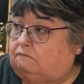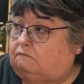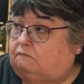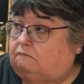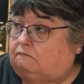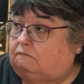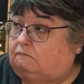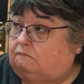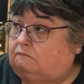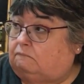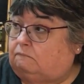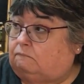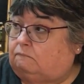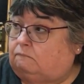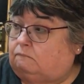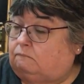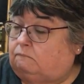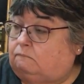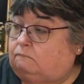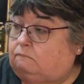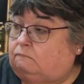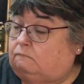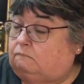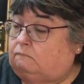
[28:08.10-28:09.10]

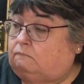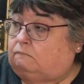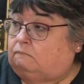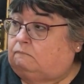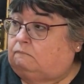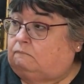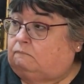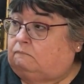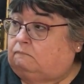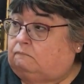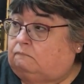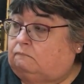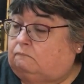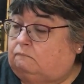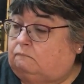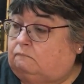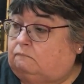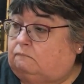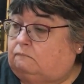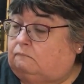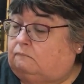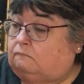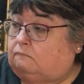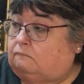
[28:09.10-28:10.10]

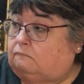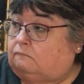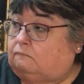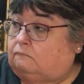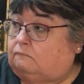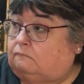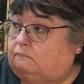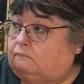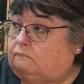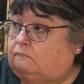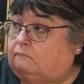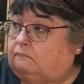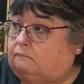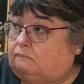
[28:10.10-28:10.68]
(not speaking)